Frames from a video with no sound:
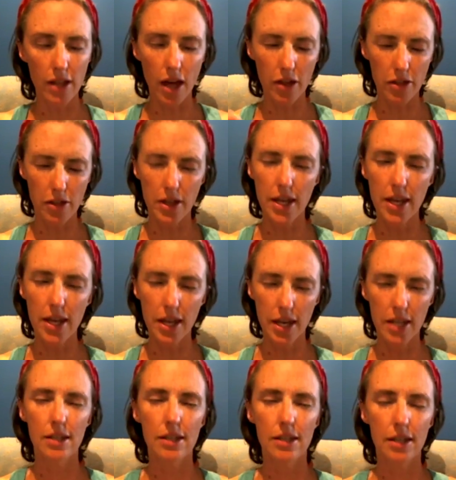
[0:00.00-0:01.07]
that thing
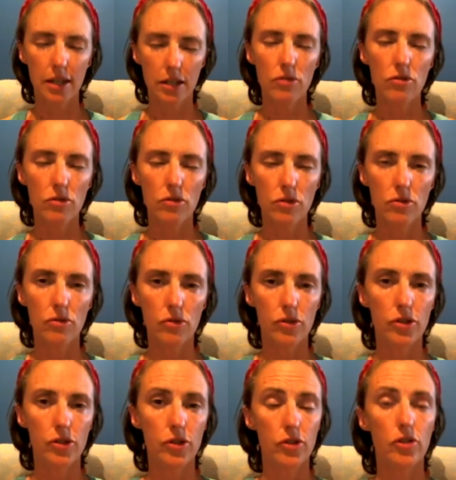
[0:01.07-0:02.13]
is that you use
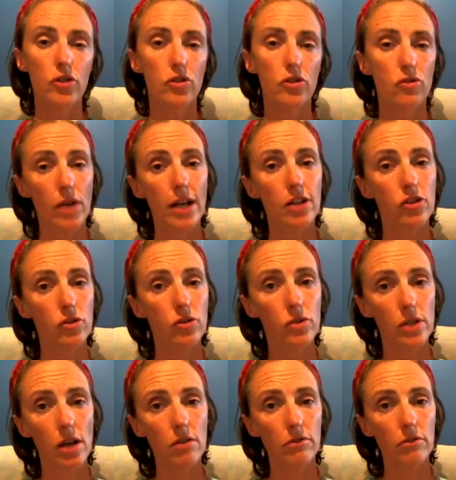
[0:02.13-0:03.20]
to distract
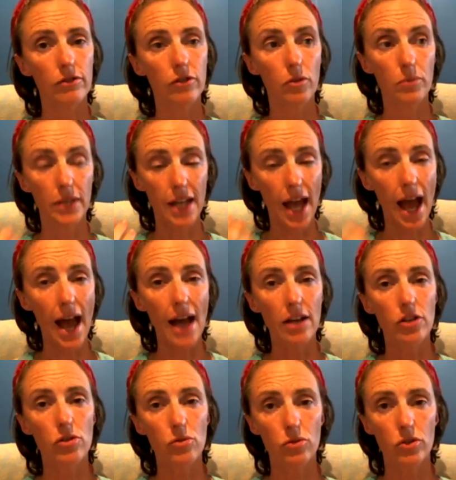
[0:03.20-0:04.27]
yourself from the
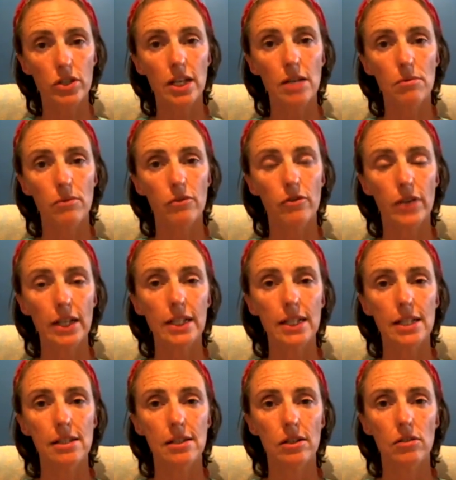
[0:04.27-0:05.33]
actual deep
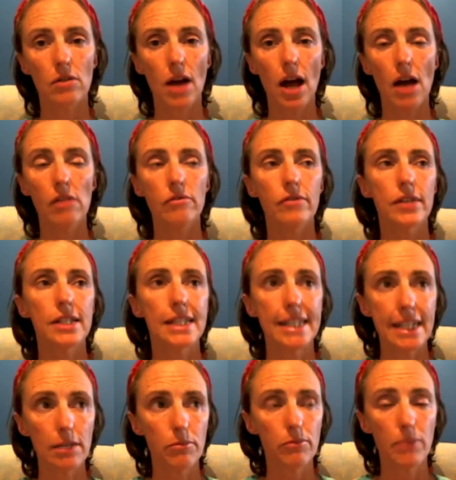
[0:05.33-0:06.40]
feelings that you have, the
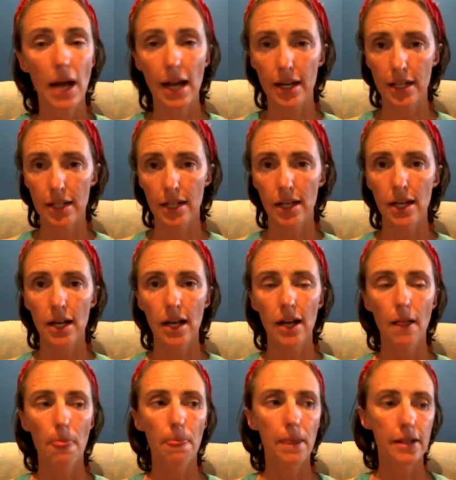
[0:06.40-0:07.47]
deep pain
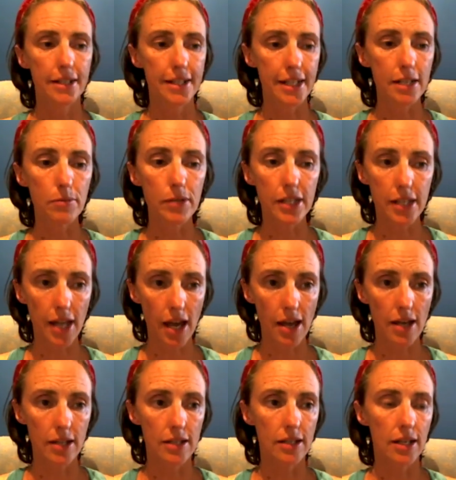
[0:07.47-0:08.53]
they're deep
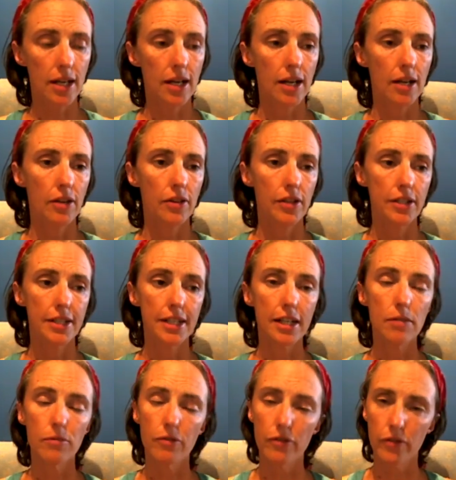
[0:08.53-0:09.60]
scared, they're
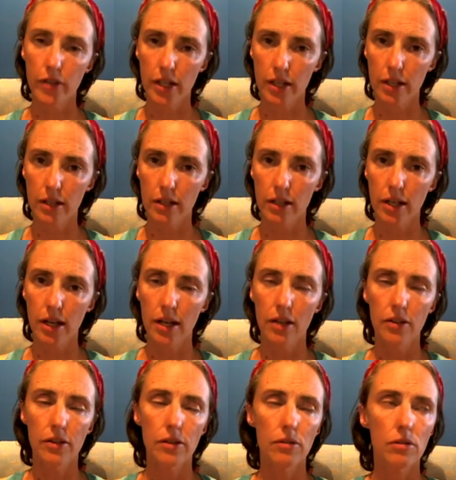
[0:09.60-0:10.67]
deep fear,
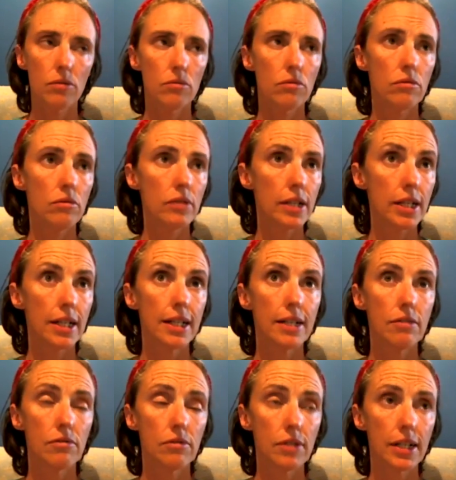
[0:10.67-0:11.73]
they're really,
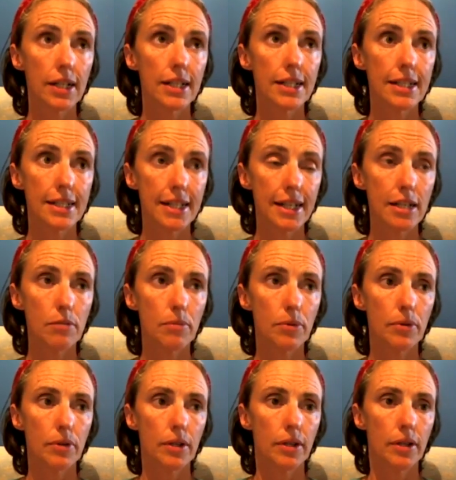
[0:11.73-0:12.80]
really deep.
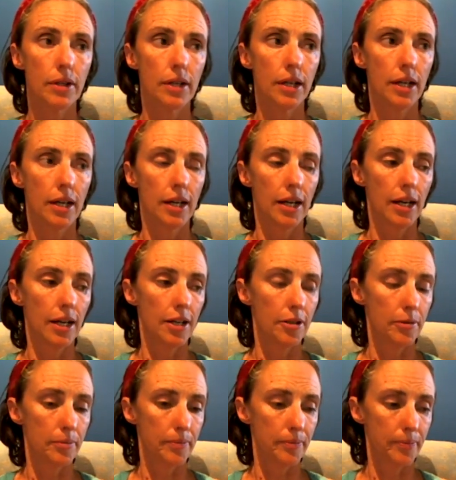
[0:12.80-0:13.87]

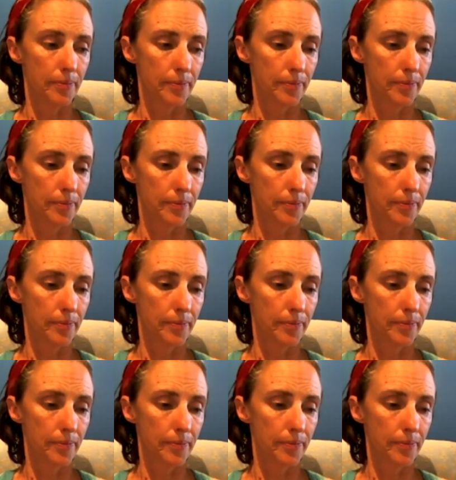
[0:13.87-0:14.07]
Um,